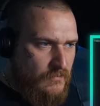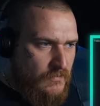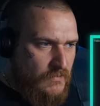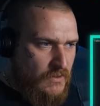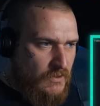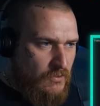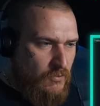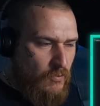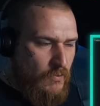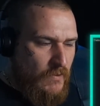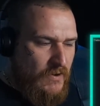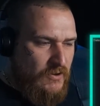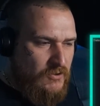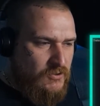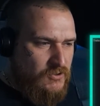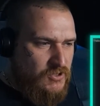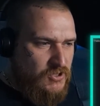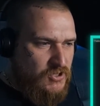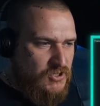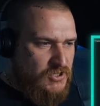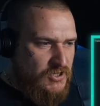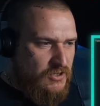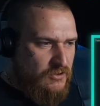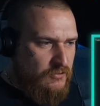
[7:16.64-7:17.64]
And we went on to
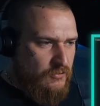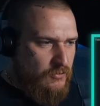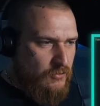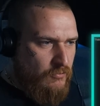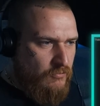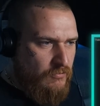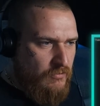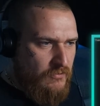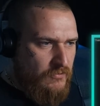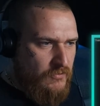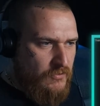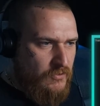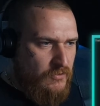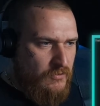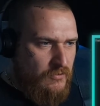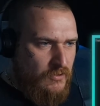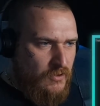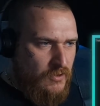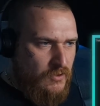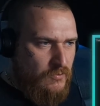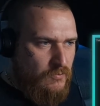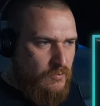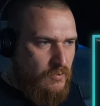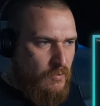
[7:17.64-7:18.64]
the Shenandoah River,
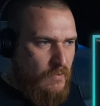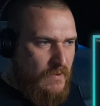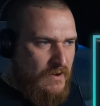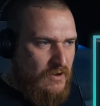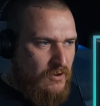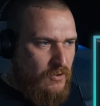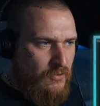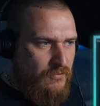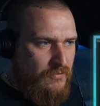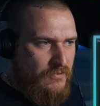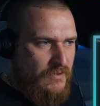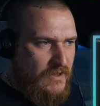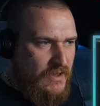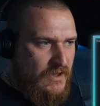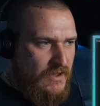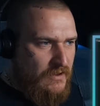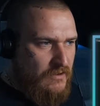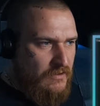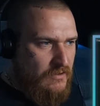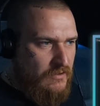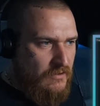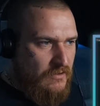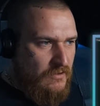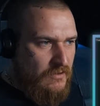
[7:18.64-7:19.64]
and we went on
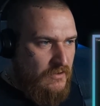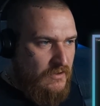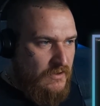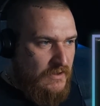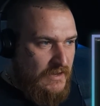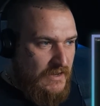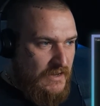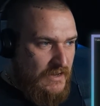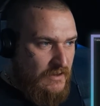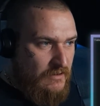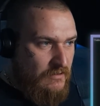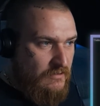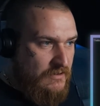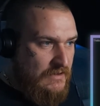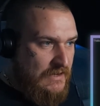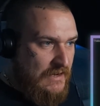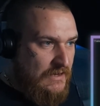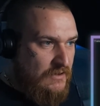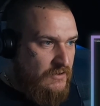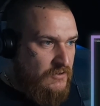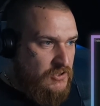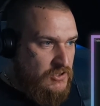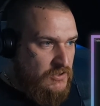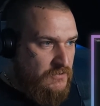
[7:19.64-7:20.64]
there in
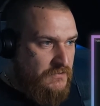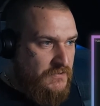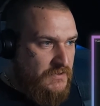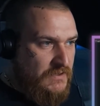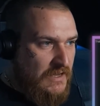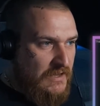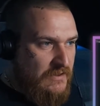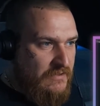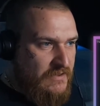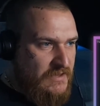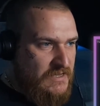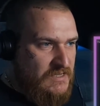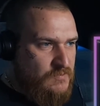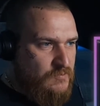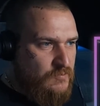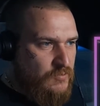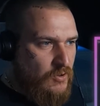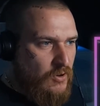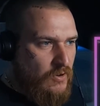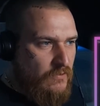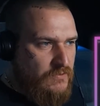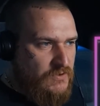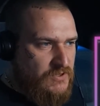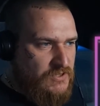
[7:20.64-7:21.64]
kind of something like this, but
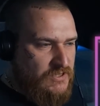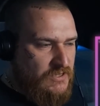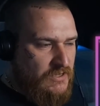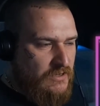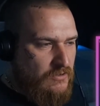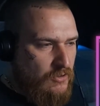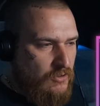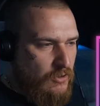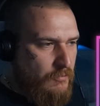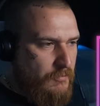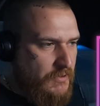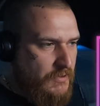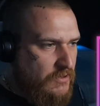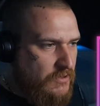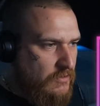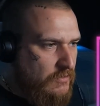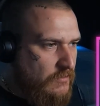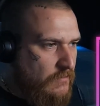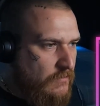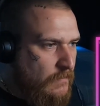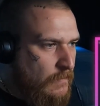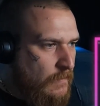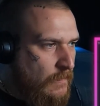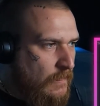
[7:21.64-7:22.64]
obviously a lot bigger.
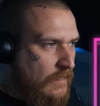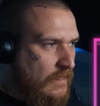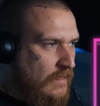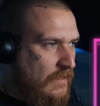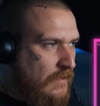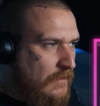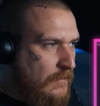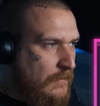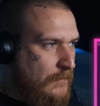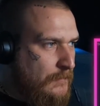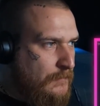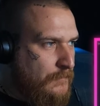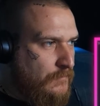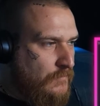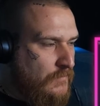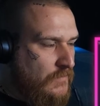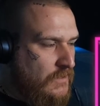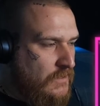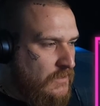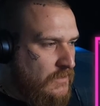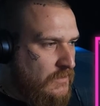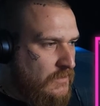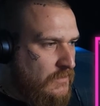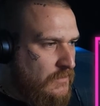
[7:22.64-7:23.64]

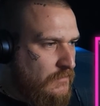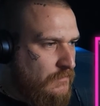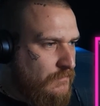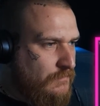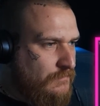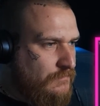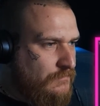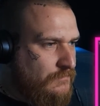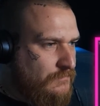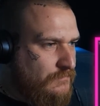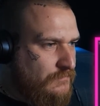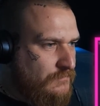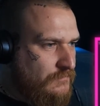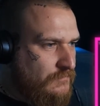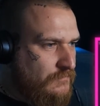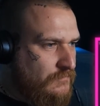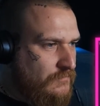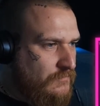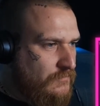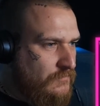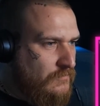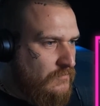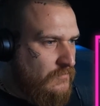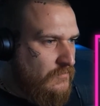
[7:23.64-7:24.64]
And
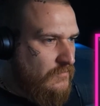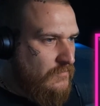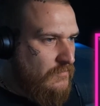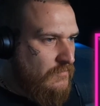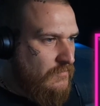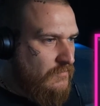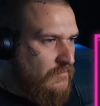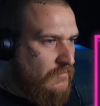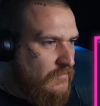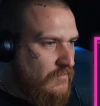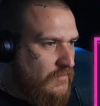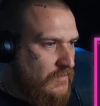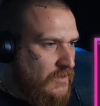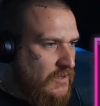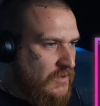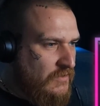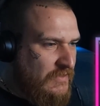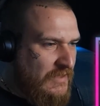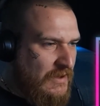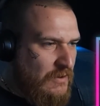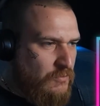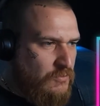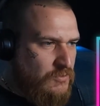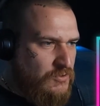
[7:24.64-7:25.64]

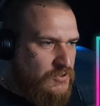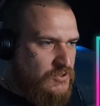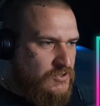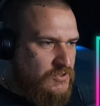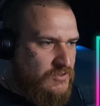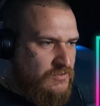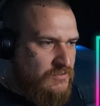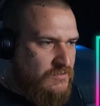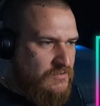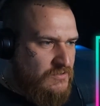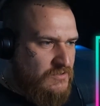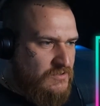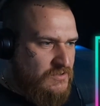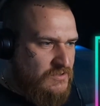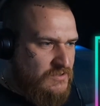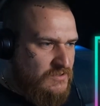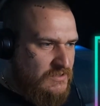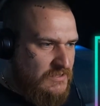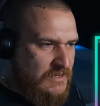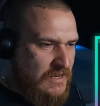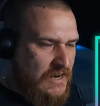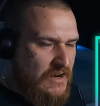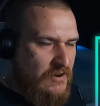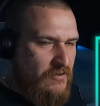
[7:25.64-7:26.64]
that was
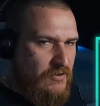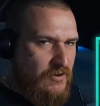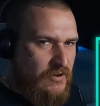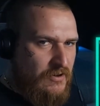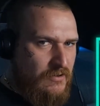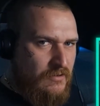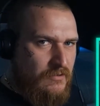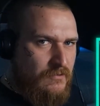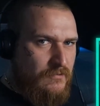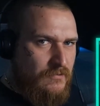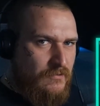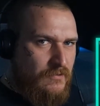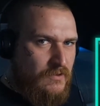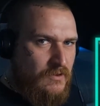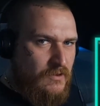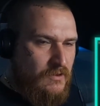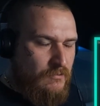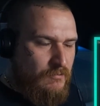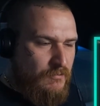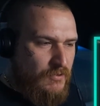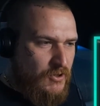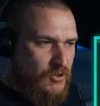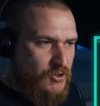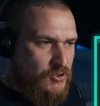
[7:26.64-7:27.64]
scary.
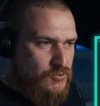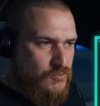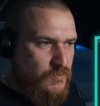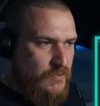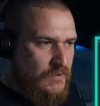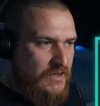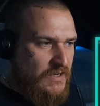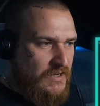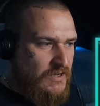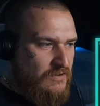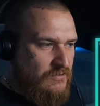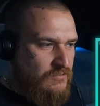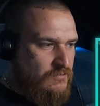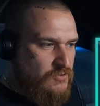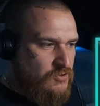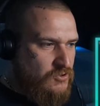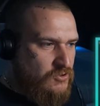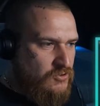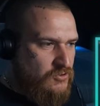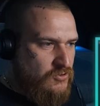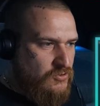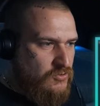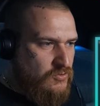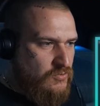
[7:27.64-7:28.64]
Because we
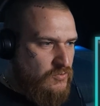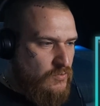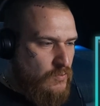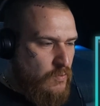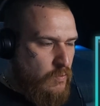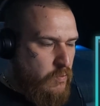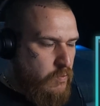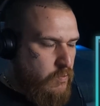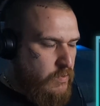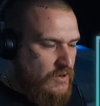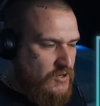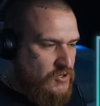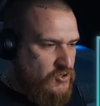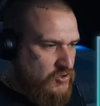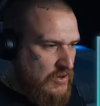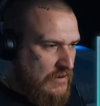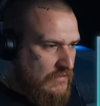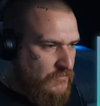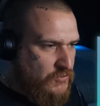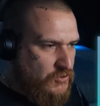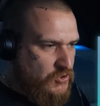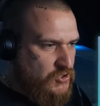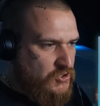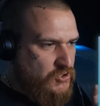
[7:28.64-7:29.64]

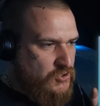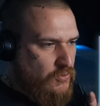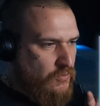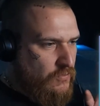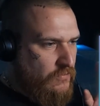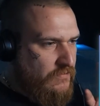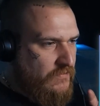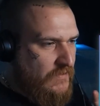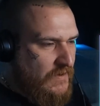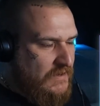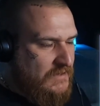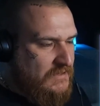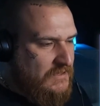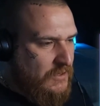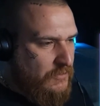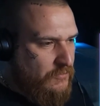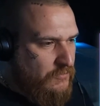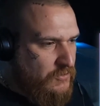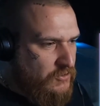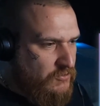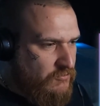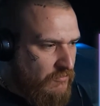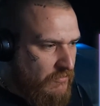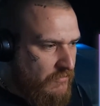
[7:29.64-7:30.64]
travelled so far down
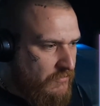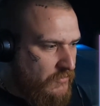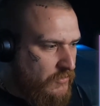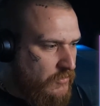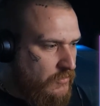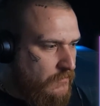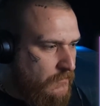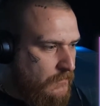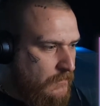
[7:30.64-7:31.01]
this river,